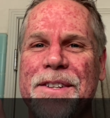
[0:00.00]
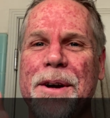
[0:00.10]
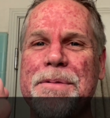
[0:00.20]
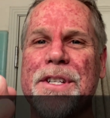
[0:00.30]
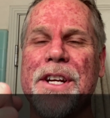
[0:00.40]
So
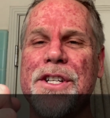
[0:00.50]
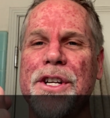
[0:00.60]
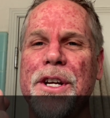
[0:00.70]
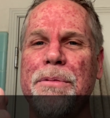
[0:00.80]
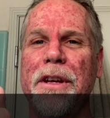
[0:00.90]
I'm just gonna show
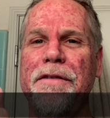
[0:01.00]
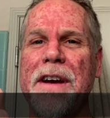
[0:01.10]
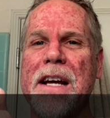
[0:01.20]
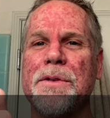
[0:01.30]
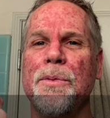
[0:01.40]
you really
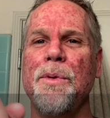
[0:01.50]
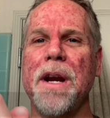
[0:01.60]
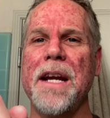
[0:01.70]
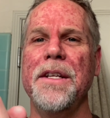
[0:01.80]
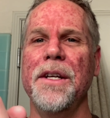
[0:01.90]
fast what
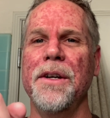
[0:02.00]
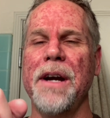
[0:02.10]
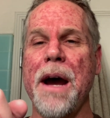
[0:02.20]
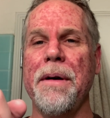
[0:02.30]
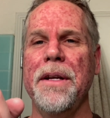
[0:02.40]
I do,
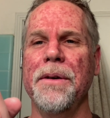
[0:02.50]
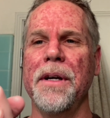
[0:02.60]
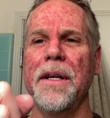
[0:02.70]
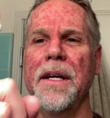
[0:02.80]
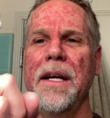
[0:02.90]
how I do
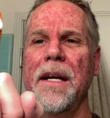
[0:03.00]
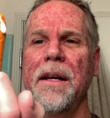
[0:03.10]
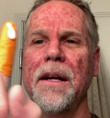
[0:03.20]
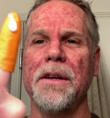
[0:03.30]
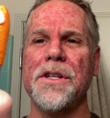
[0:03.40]
it,
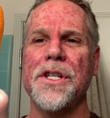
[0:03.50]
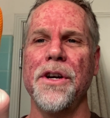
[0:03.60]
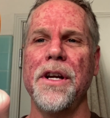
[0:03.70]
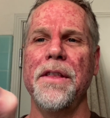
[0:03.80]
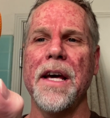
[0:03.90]
and I'll show
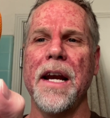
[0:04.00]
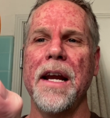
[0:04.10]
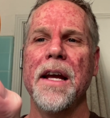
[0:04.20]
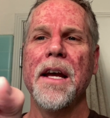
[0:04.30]
you that I